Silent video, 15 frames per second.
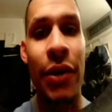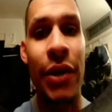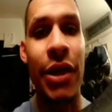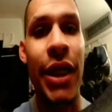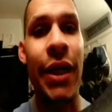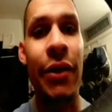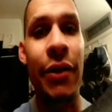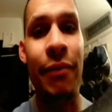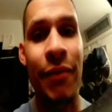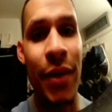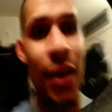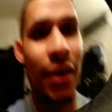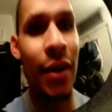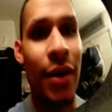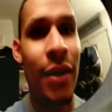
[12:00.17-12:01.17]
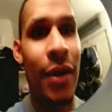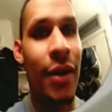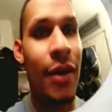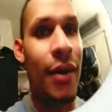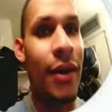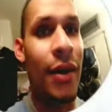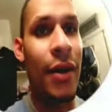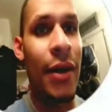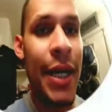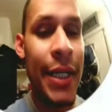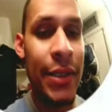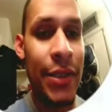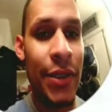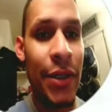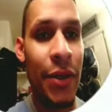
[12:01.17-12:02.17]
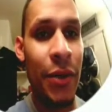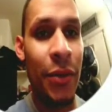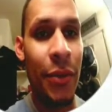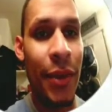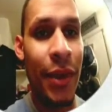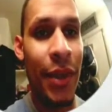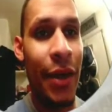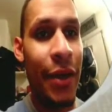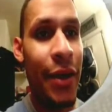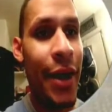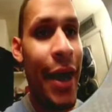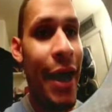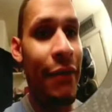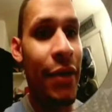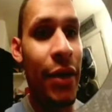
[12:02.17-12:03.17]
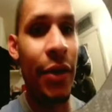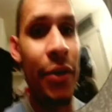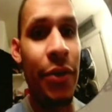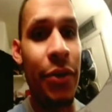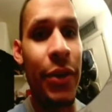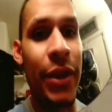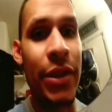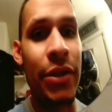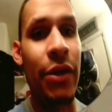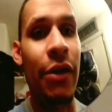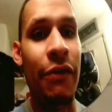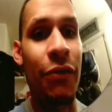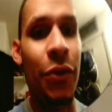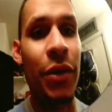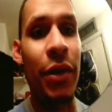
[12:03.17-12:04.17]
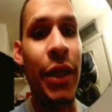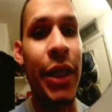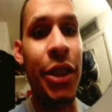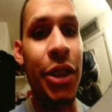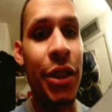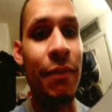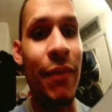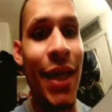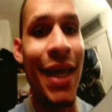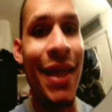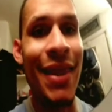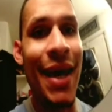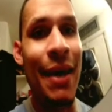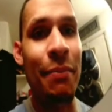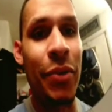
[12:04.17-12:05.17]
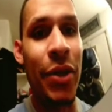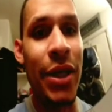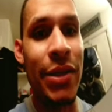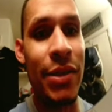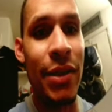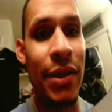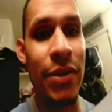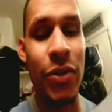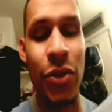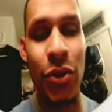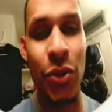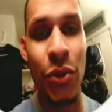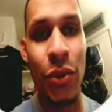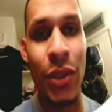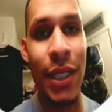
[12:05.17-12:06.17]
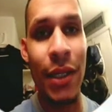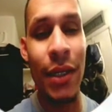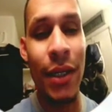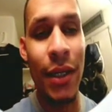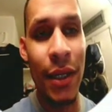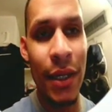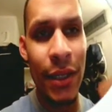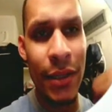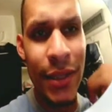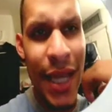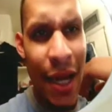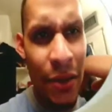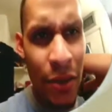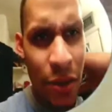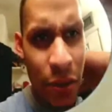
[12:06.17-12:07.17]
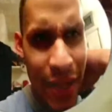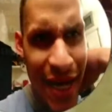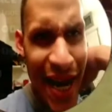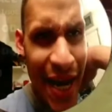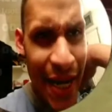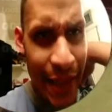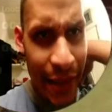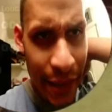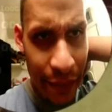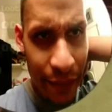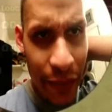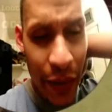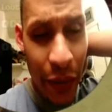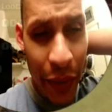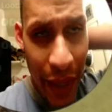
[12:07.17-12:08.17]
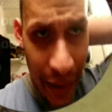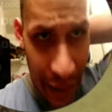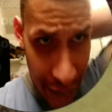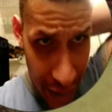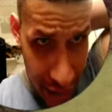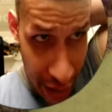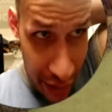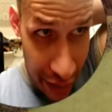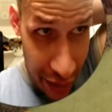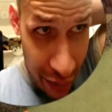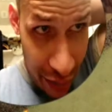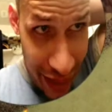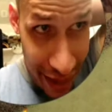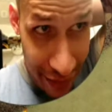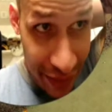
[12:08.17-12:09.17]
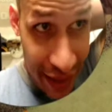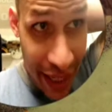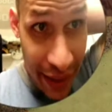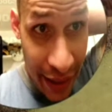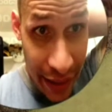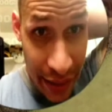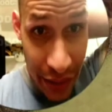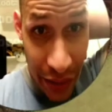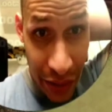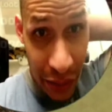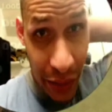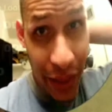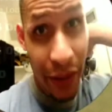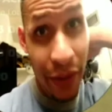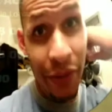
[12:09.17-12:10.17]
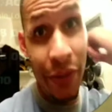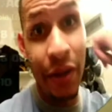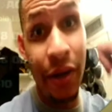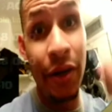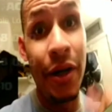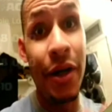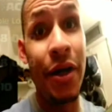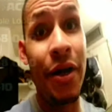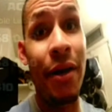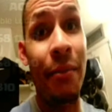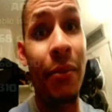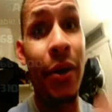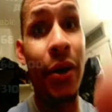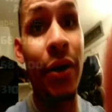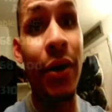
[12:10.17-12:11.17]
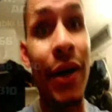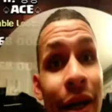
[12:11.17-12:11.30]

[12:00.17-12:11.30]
the channel. Alright, so there you have it, another 3-star for the Legion, and that brings us to the Town Hall 9s? Okay, yeah, here we have Dennis going in on their number